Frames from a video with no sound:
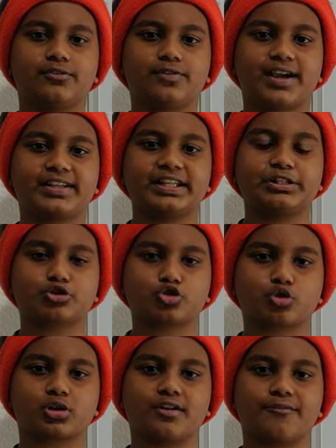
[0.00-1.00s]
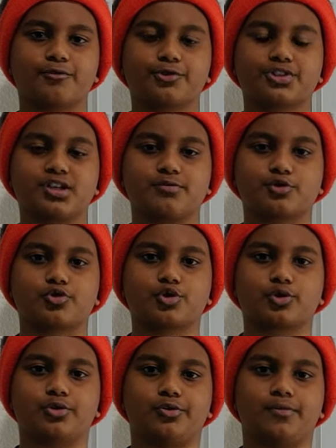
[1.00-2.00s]
finding the circumference of a
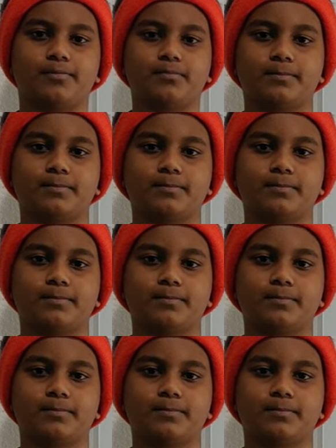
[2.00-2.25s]
circle.